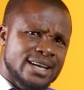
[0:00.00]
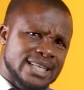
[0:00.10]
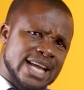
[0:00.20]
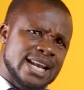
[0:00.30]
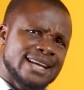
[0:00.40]
and
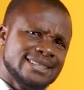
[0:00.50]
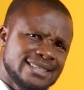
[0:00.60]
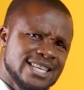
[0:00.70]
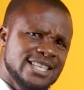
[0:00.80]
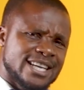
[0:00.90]
then a
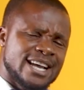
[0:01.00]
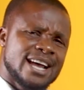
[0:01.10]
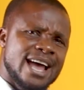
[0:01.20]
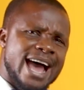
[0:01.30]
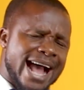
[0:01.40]
teacher
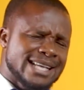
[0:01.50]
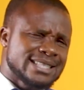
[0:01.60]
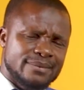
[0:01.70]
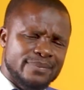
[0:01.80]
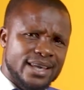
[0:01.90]

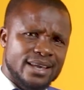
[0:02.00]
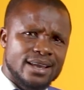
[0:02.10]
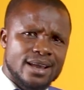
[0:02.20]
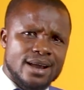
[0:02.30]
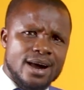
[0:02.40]
asked
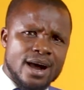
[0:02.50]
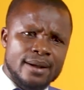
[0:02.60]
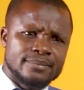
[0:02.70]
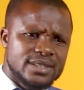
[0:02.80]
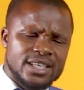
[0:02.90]
me,
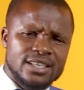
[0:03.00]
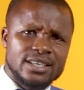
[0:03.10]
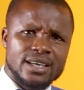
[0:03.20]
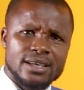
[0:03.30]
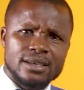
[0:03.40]

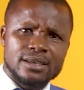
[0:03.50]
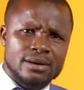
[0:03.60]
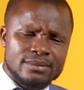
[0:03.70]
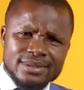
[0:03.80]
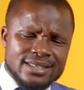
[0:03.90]
TJ,
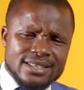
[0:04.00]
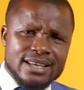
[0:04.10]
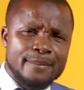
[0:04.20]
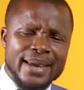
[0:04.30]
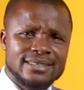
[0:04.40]
this is
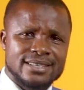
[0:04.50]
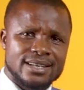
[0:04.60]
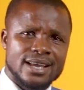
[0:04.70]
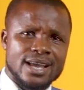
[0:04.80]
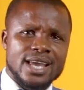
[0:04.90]

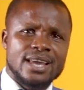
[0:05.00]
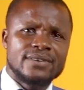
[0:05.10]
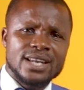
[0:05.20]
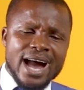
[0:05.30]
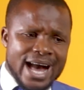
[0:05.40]
amazing.
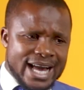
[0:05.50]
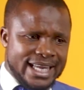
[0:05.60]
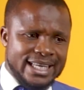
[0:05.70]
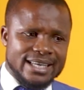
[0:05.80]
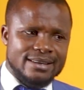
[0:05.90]
Even I,